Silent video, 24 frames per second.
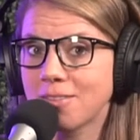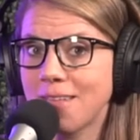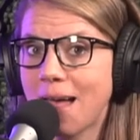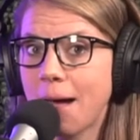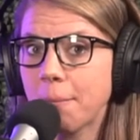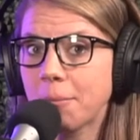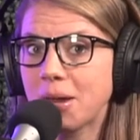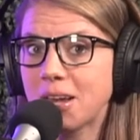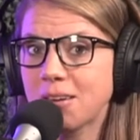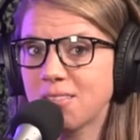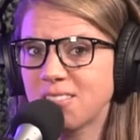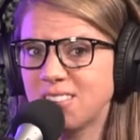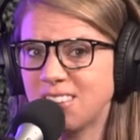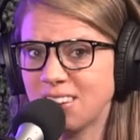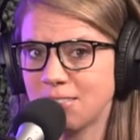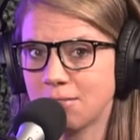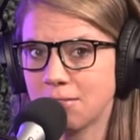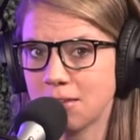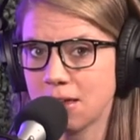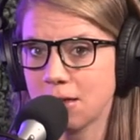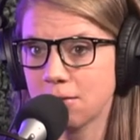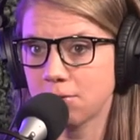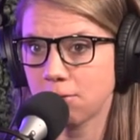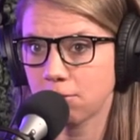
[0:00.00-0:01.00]
that means
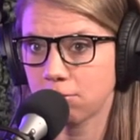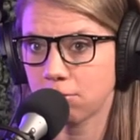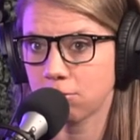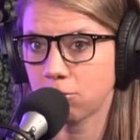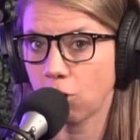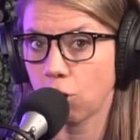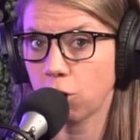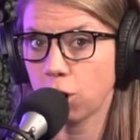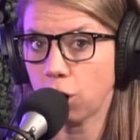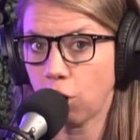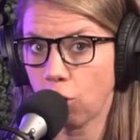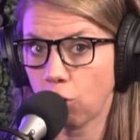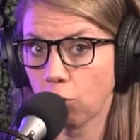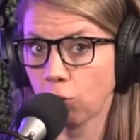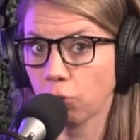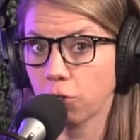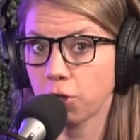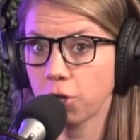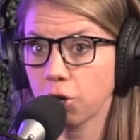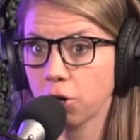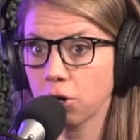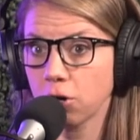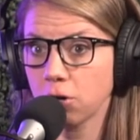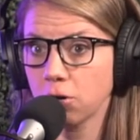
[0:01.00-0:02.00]
disease is starting
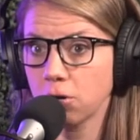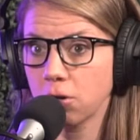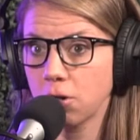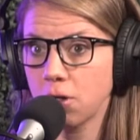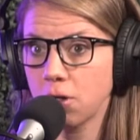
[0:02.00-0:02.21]
earlier.